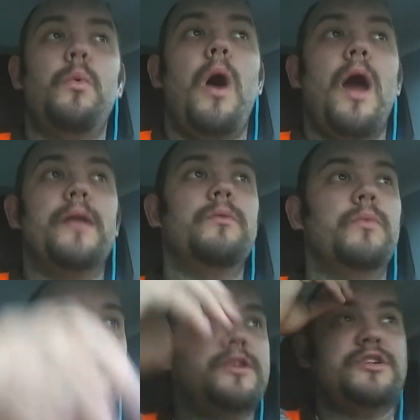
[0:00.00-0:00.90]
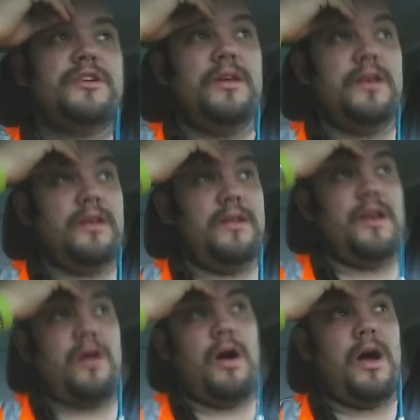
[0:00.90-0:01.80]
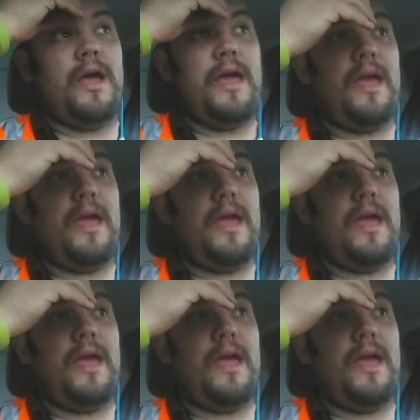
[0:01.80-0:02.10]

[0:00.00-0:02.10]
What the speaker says: One, which, you know,